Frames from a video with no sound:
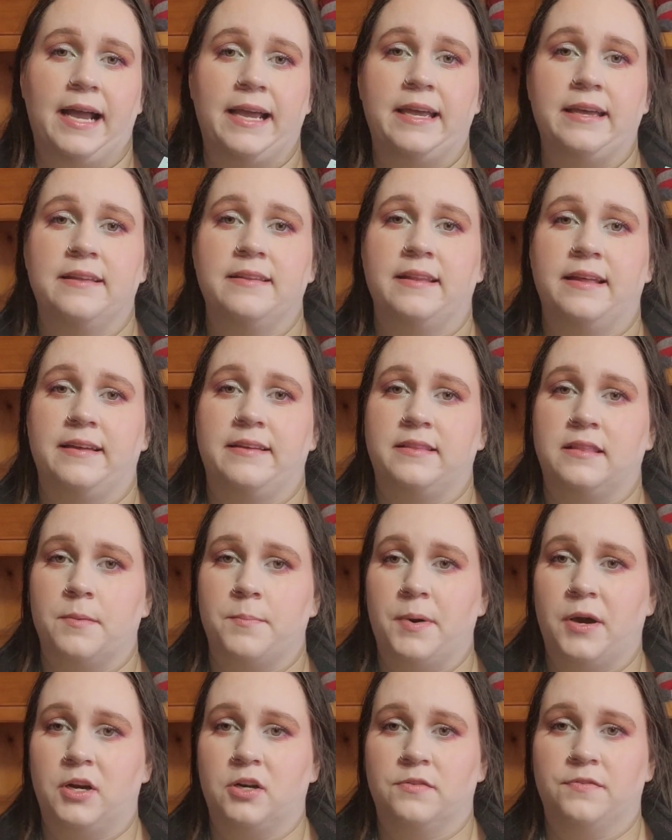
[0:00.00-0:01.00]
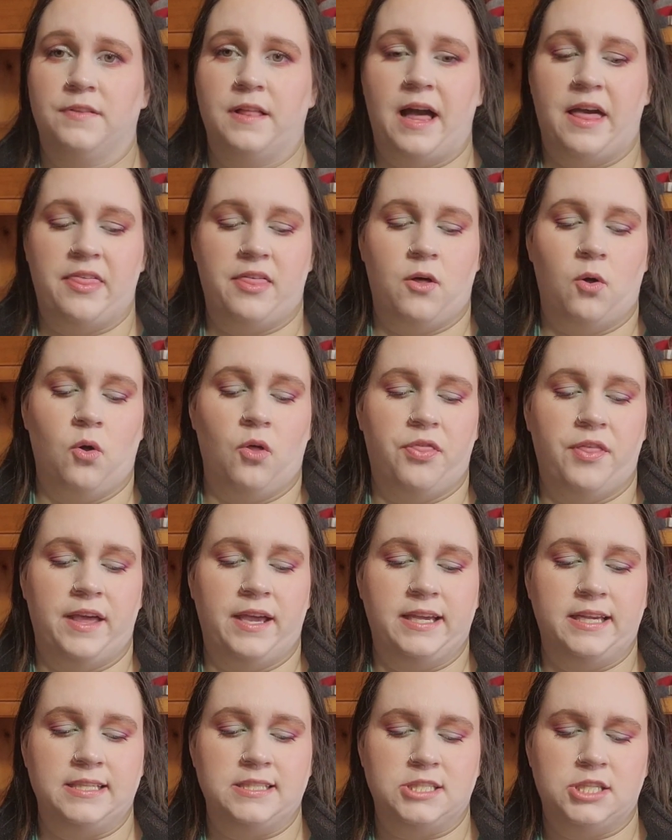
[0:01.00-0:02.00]
I get, like, the butterfly whole
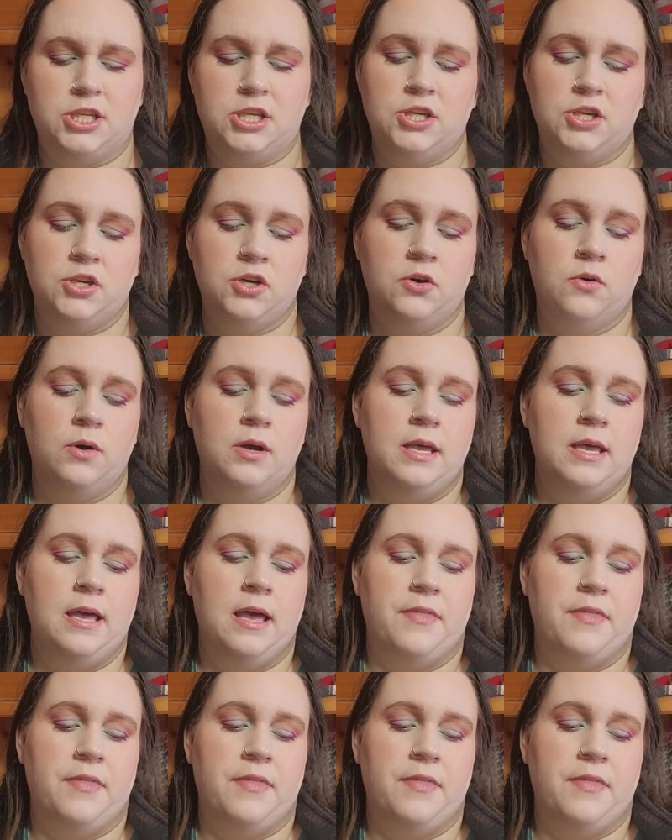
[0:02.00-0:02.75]
thing is cute.